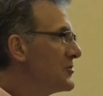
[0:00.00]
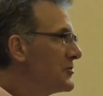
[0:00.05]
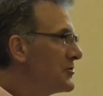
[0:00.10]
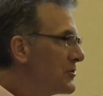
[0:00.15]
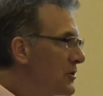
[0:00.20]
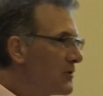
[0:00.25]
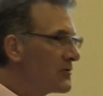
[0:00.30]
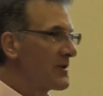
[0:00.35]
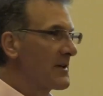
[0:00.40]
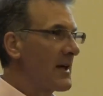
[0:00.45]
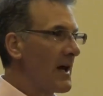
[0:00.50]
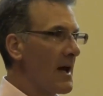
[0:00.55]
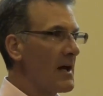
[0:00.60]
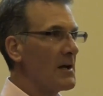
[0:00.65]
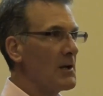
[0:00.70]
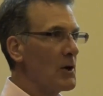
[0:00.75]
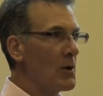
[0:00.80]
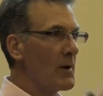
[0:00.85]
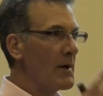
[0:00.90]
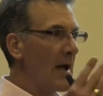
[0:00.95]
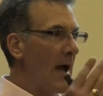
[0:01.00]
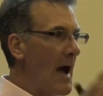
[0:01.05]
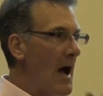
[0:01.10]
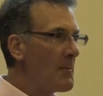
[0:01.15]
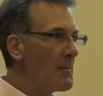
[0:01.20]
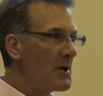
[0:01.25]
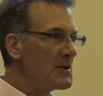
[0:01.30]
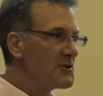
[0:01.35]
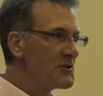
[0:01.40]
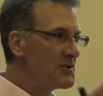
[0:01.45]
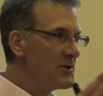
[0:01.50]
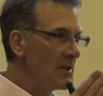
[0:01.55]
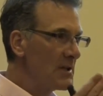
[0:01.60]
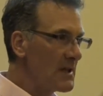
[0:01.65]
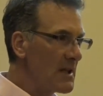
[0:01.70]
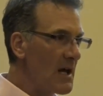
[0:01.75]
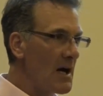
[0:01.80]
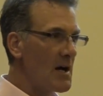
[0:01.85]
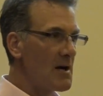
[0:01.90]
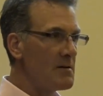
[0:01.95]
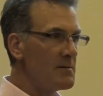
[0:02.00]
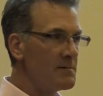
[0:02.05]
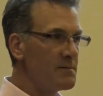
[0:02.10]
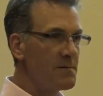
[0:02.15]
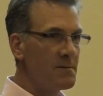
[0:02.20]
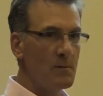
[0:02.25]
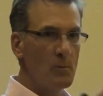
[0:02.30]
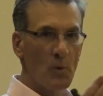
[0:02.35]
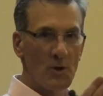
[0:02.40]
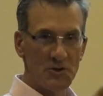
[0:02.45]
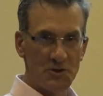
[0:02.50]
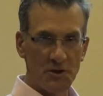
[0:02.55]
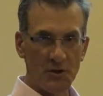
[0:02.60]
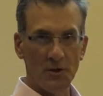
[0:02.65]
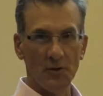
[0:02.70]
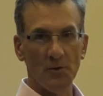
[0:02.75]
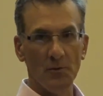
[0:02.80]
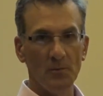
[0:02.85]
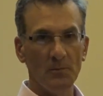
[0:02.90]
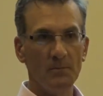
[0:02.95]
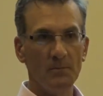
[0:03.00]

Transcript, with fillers: Choose a category. How much do you love what you do?